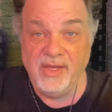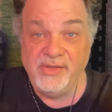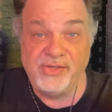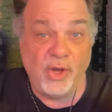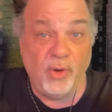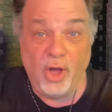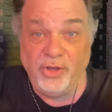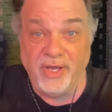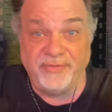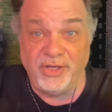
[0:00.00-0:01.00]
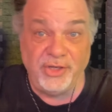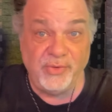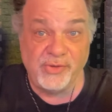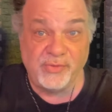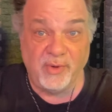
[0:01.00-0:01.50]
So all you have to do
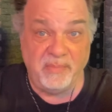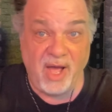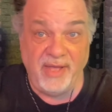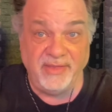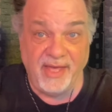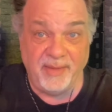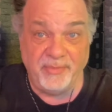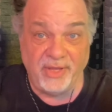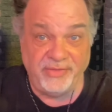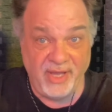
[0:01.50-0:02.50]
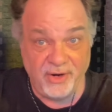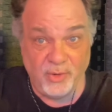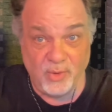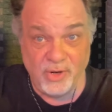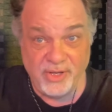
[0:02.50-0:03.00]
is remind them that their
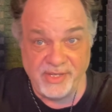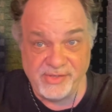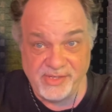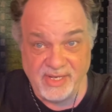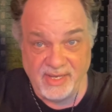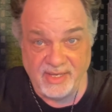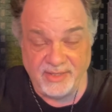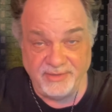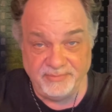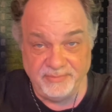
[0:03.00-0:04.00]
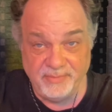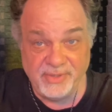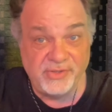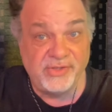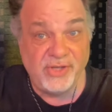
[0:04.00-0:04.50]
org is dead,
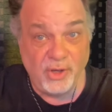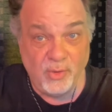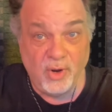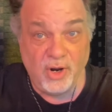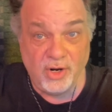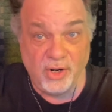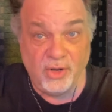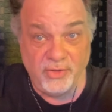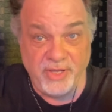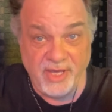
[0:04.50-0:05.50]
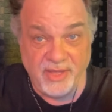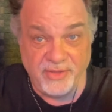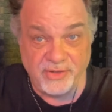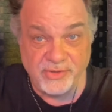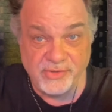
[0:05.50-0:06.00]
but so are all the
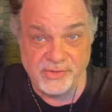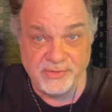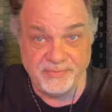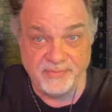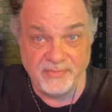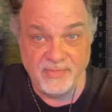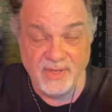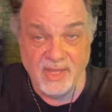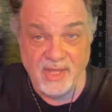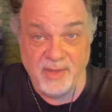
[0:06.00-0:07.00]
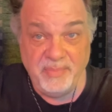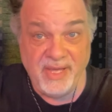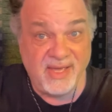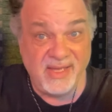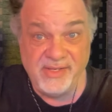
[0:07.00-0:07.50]
others.
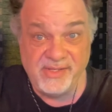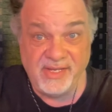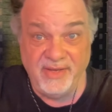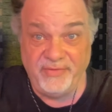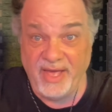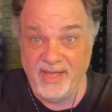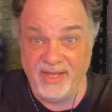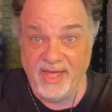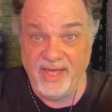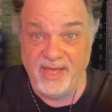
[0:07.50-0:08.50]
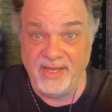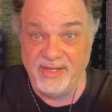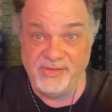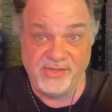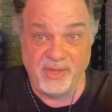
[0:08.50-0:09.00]
Because if L A
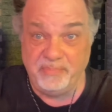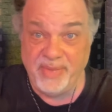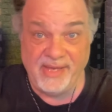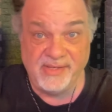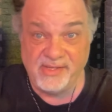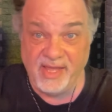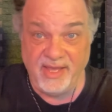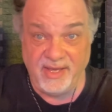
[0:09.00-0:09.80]
is the best they